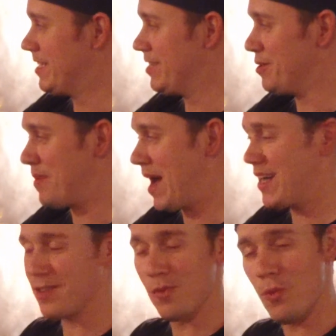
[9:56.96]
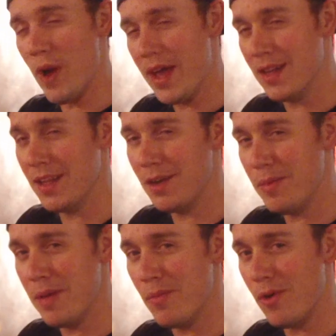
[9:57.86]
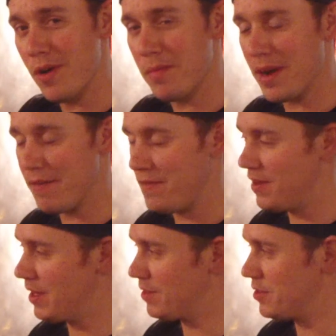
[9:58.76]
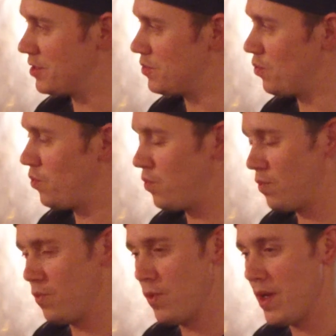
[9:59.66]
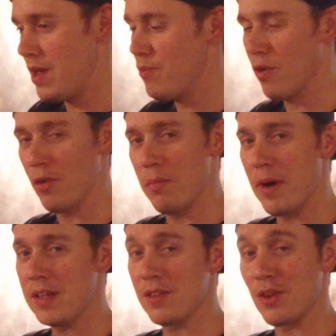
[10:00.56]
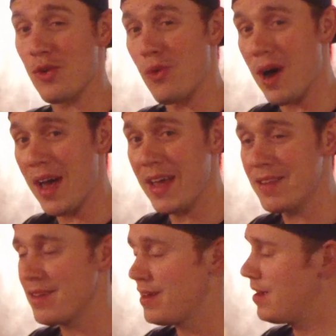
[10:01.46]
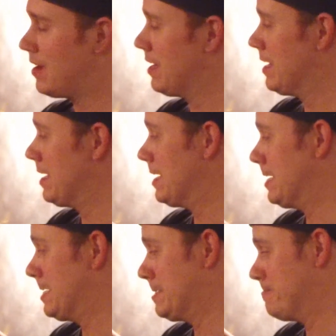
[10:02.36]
Their packs weigh a little bit more, but I feel like they're just way more robust. They're quiet. Um,